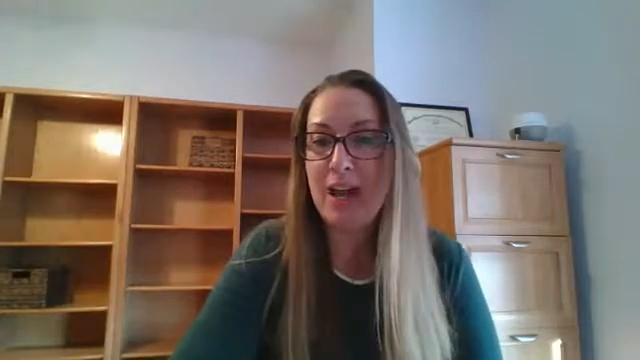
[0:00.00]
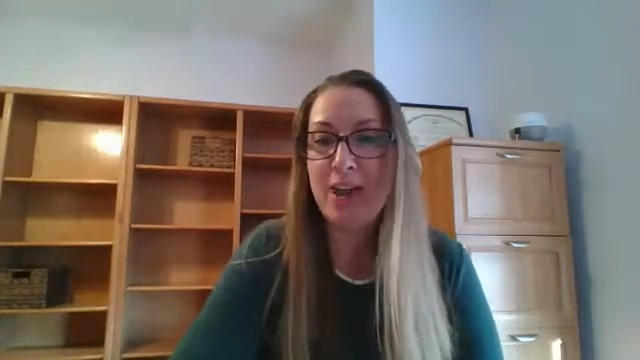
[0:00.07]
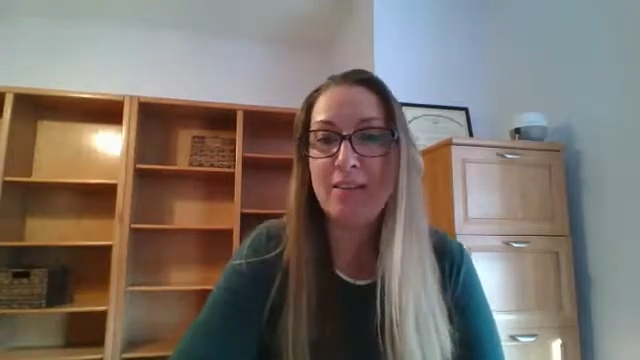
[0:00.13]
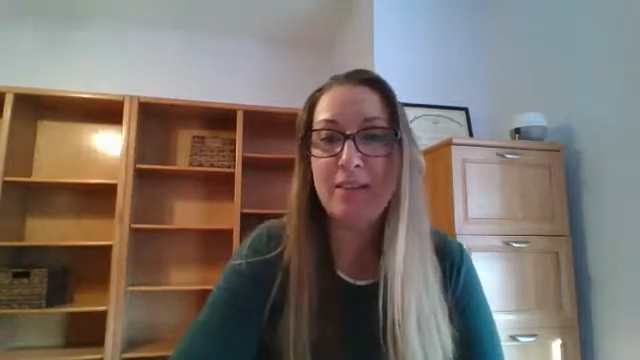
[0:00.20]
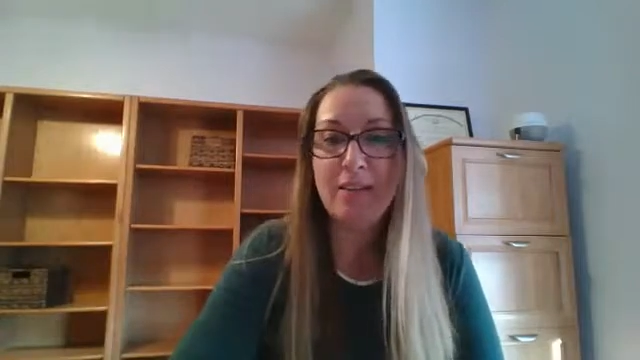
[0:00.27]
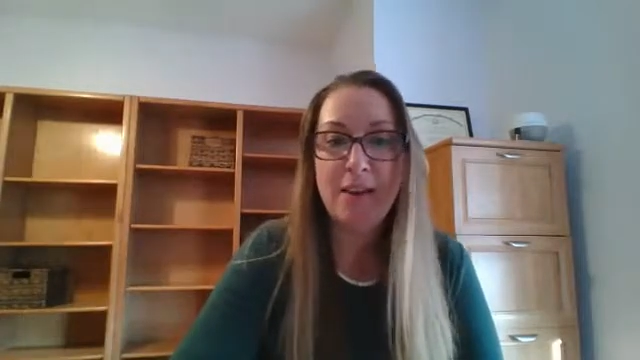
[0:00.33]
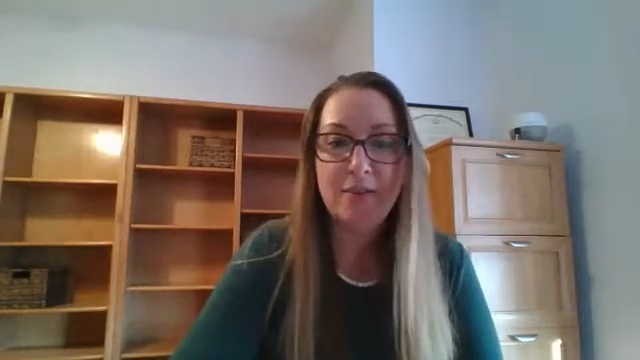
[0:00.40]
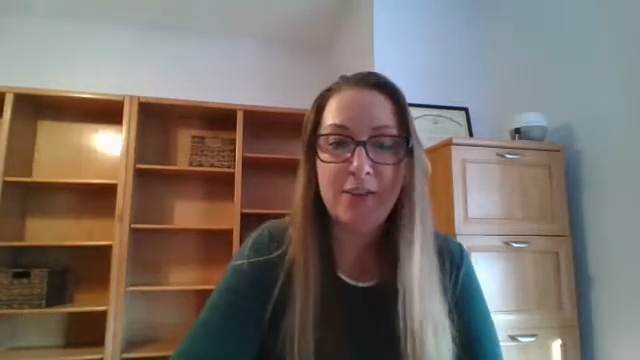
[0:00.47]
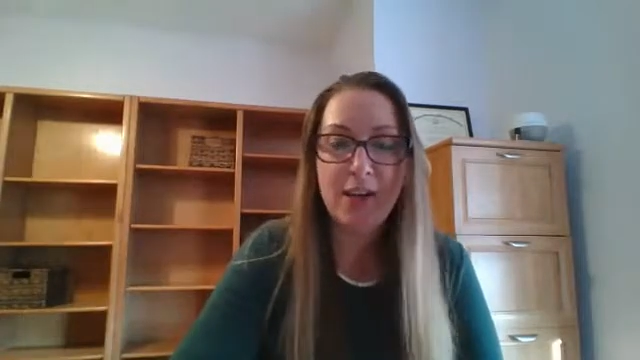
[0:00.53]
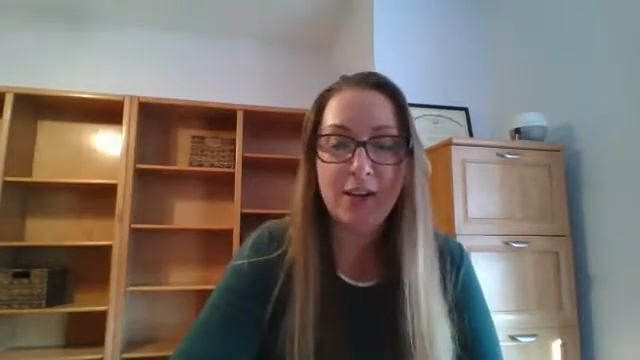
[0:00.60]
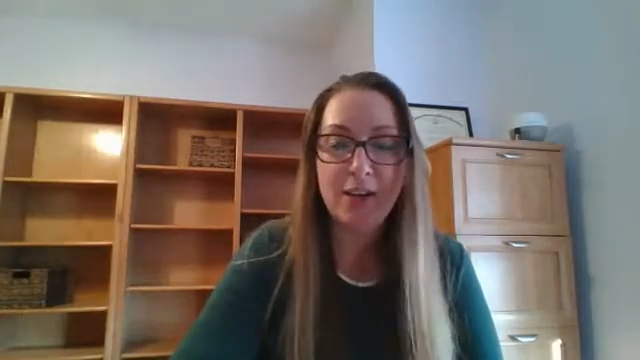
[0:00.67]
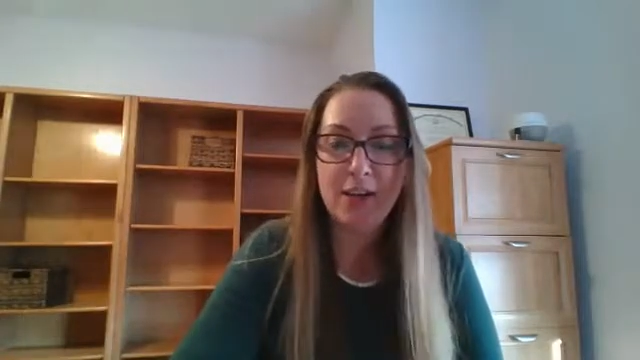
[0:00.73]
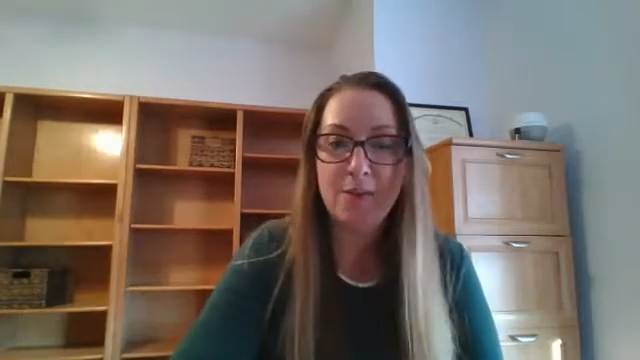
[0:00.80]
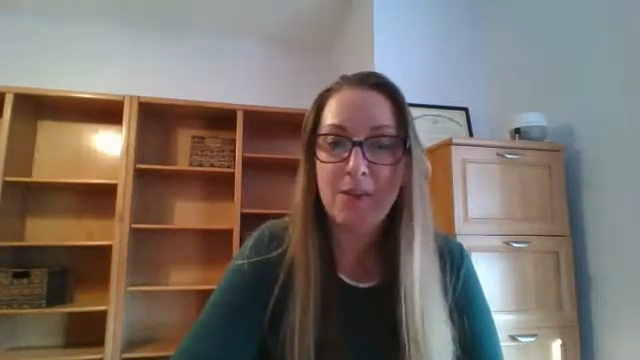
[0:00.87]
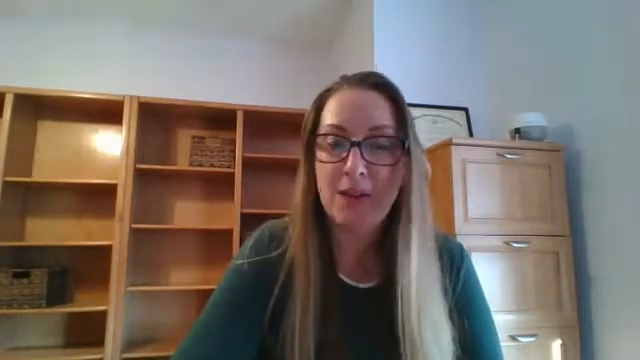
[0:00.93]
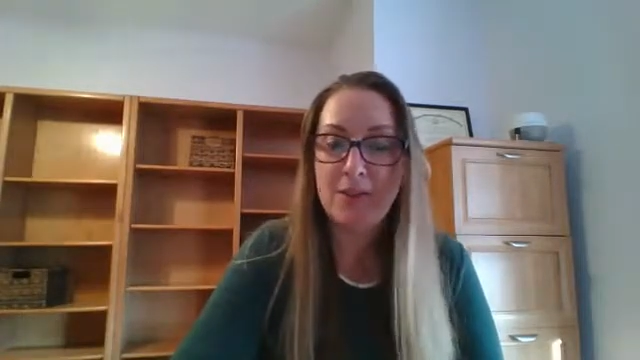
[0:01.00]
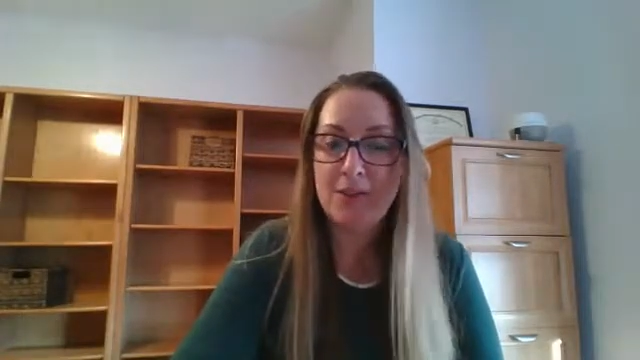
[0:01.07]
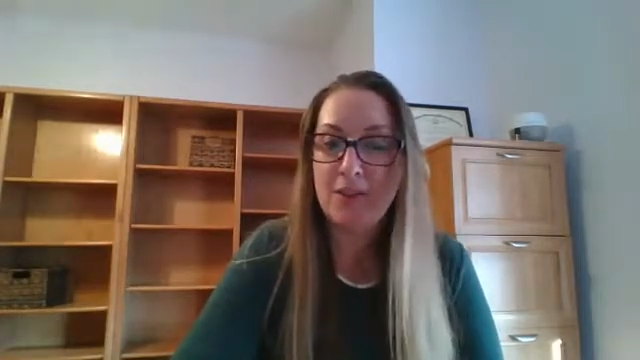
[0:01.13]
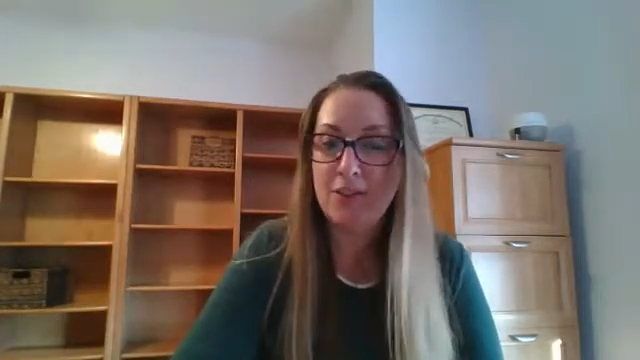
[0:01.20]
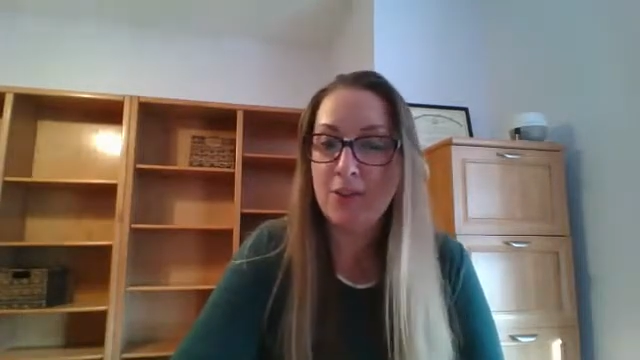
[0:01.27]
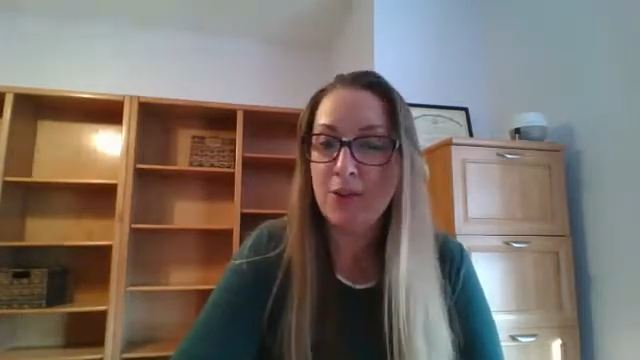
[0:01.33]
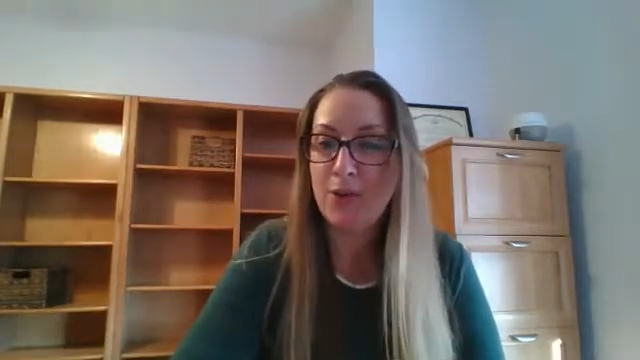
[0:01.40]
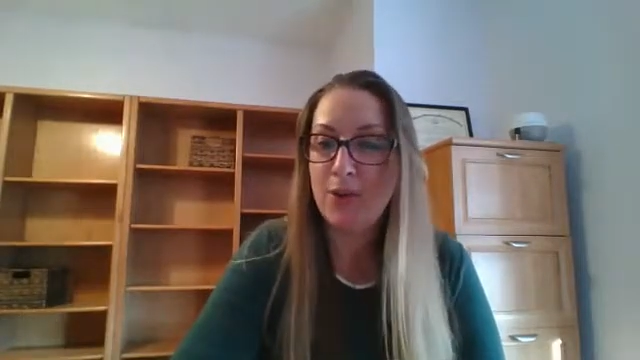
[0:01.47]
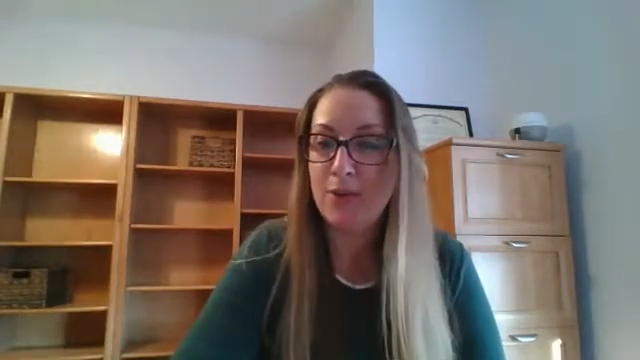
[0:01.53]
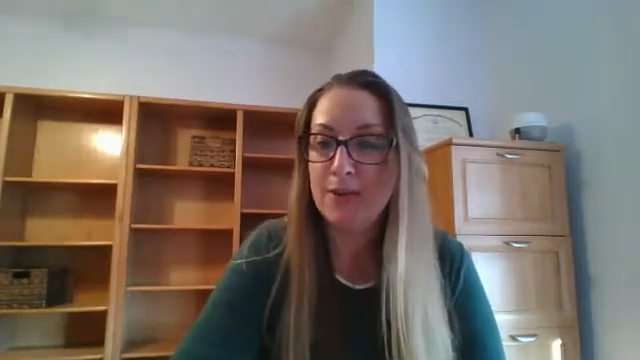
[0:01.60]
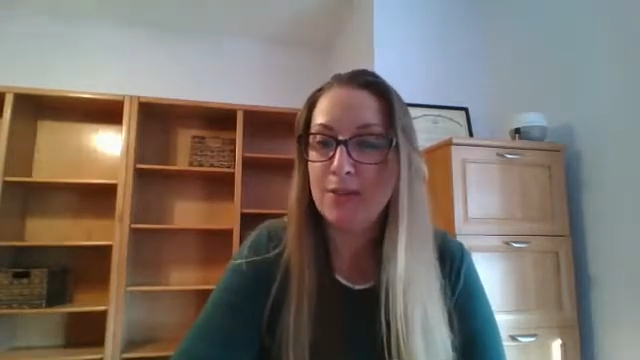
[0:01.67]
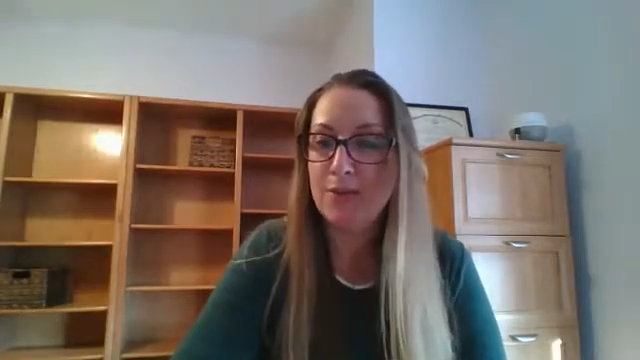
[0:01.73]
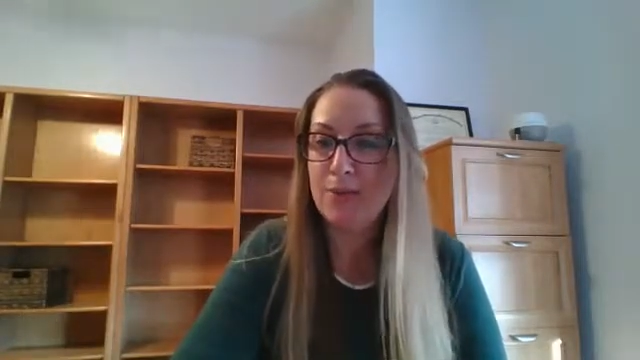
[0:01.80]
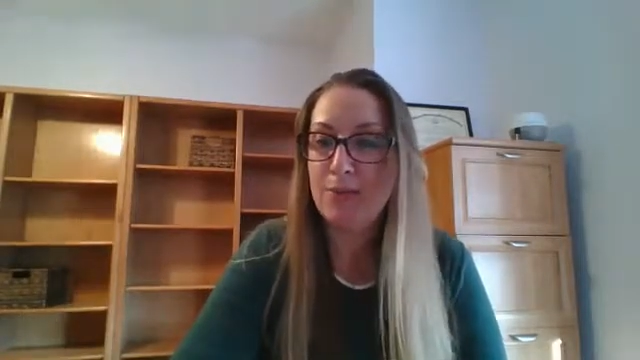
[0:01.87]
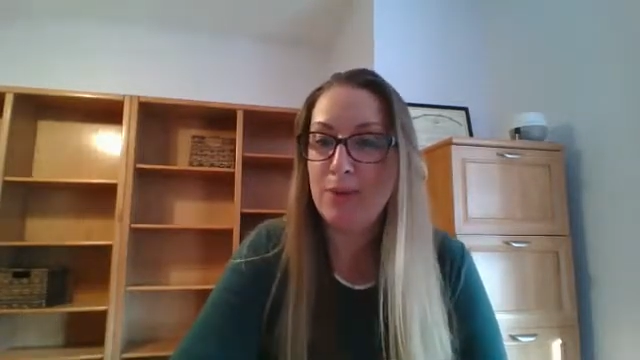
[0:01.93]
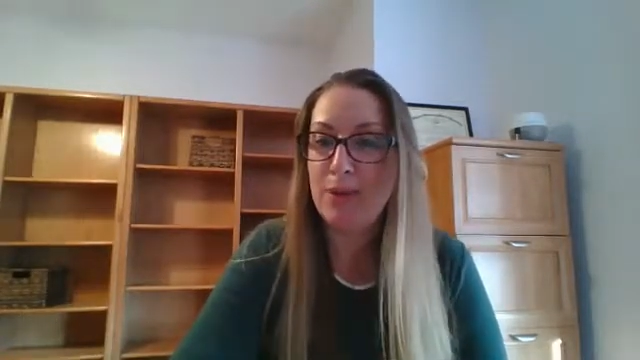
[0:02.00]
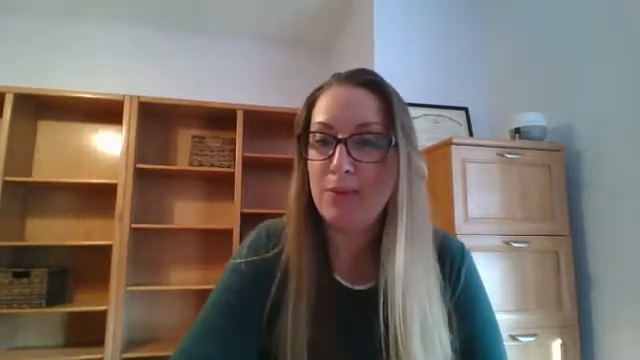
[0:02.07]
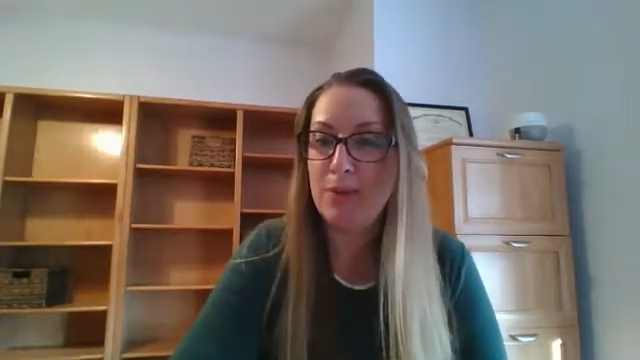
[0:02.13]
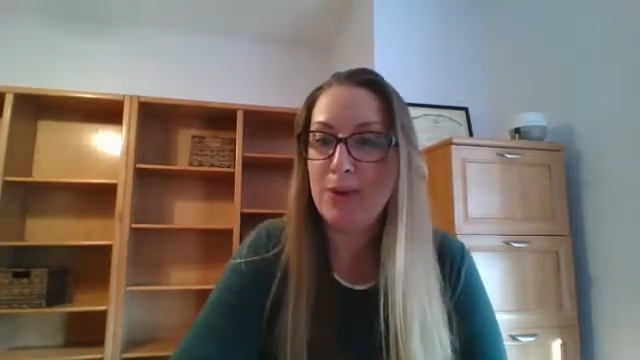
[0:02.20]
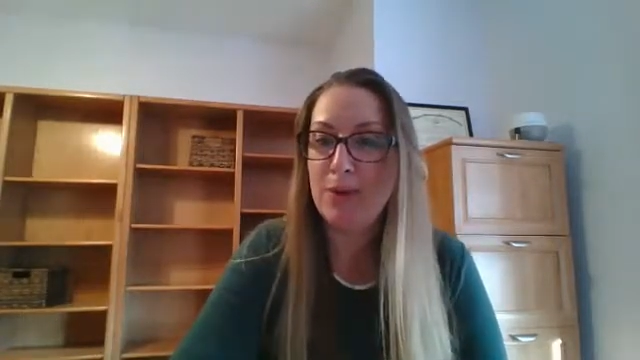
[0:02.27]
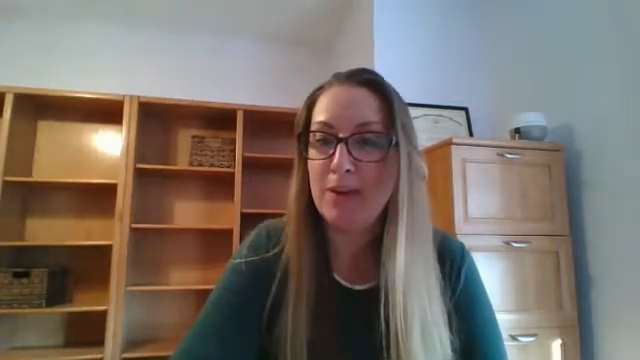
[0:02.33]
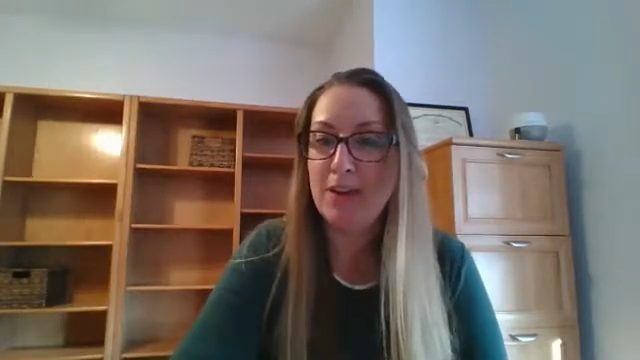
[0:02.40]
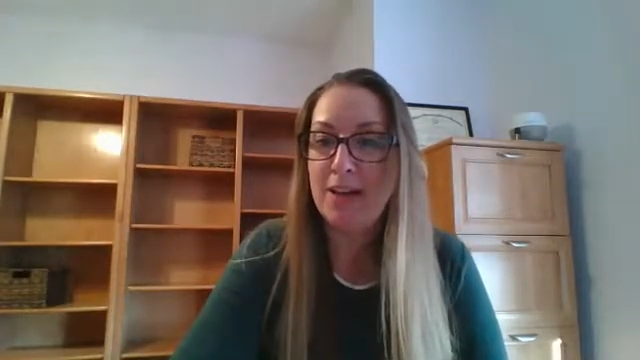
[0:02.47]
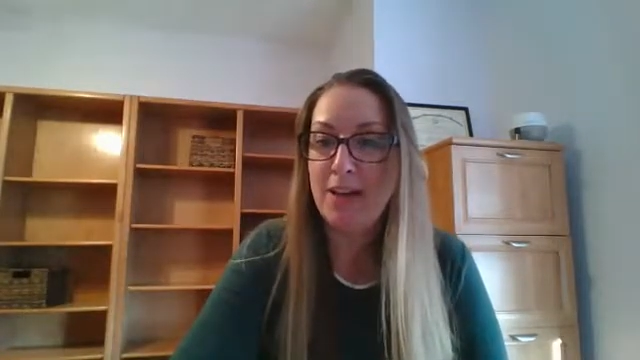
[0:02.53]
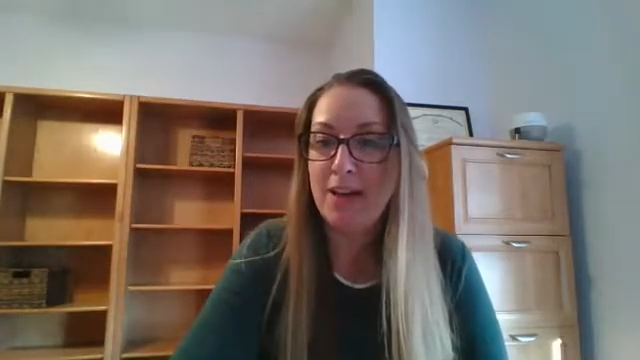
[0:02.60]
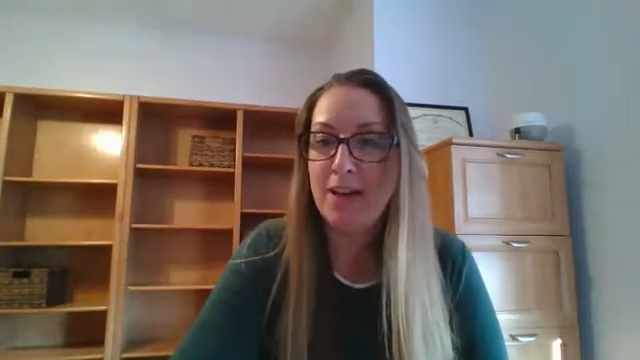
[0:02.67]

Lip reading: I love talking about essential oils with people.